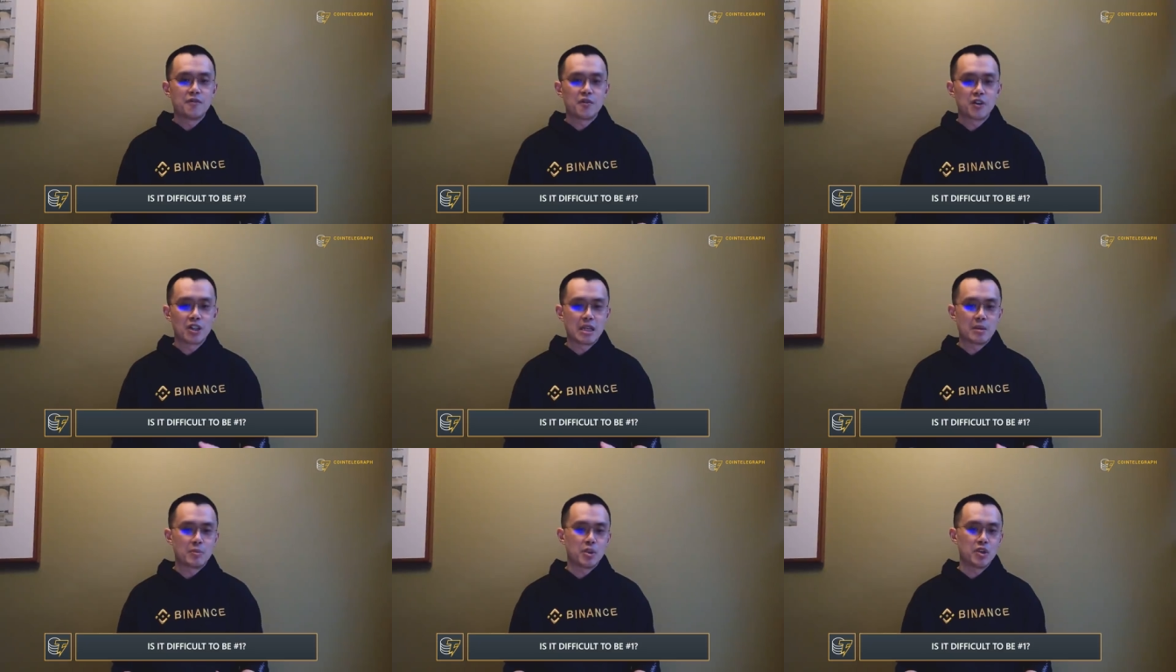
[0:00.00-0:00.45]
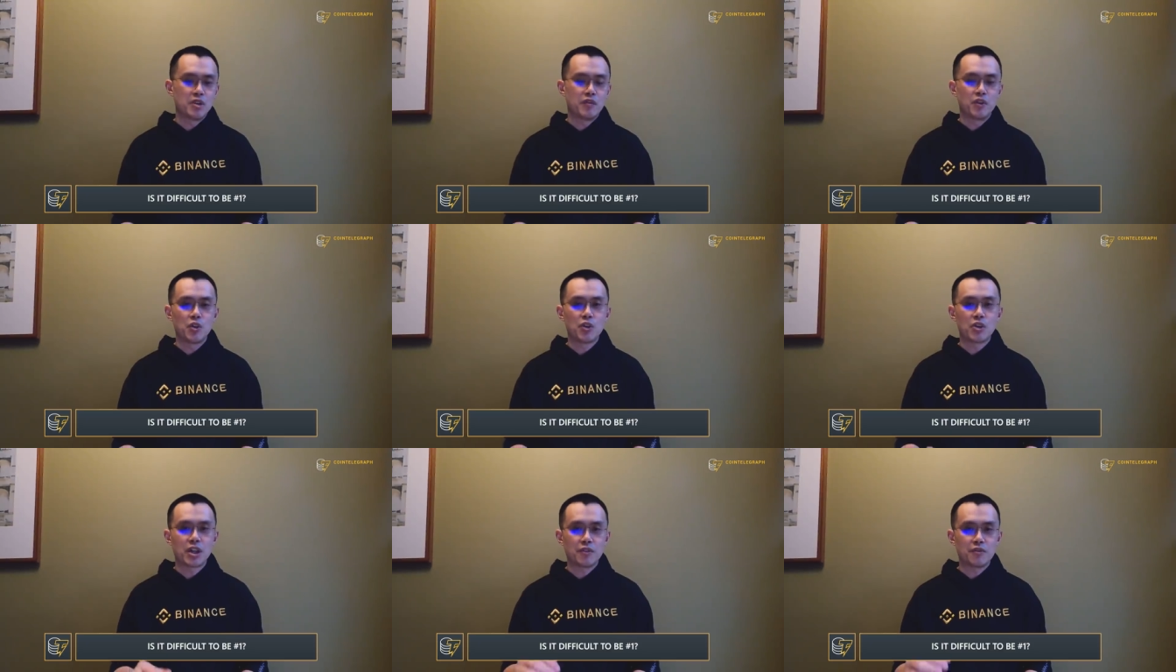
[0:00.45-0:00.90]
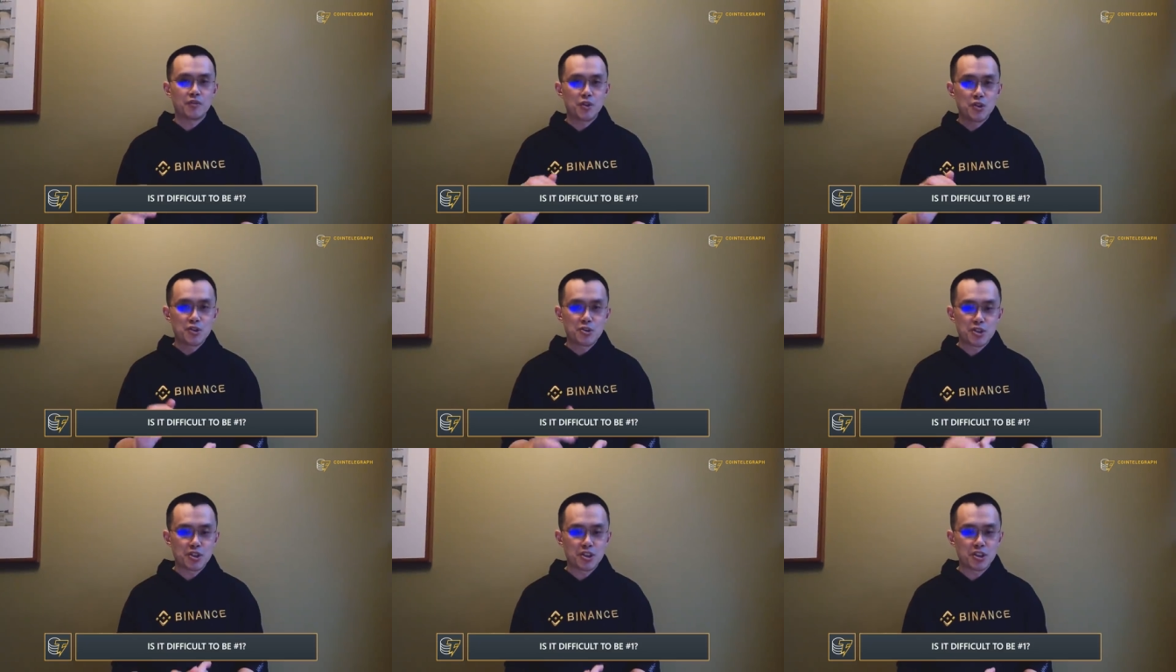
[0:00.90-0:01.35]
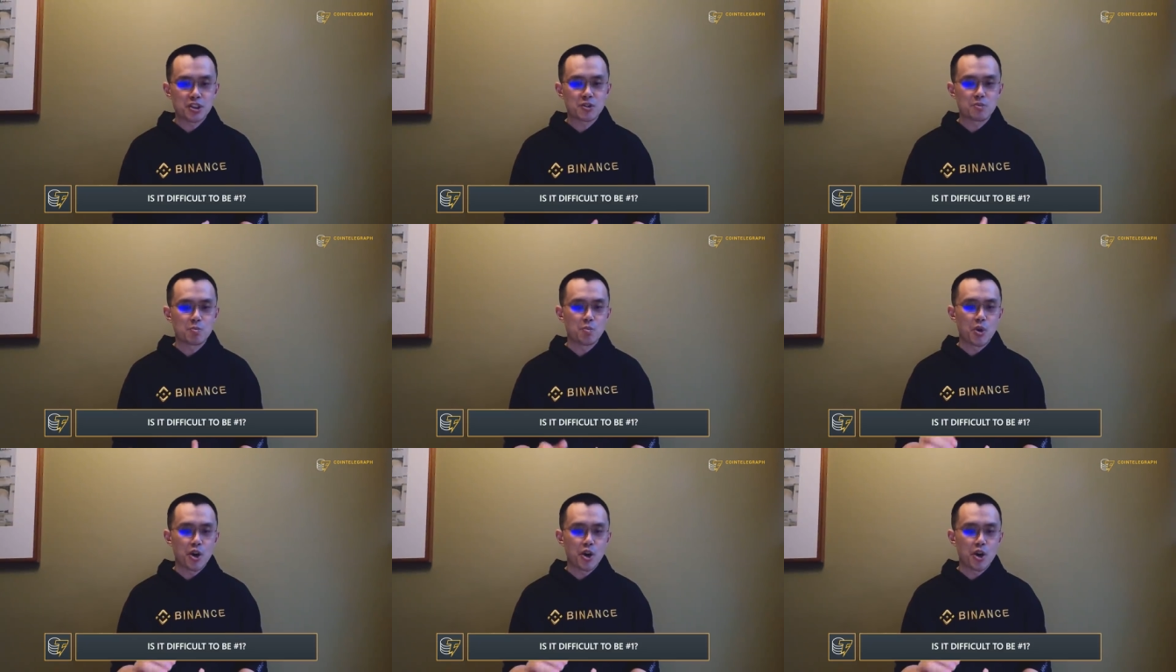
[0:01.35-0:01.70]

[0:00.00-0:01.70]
For example, if you look at futures,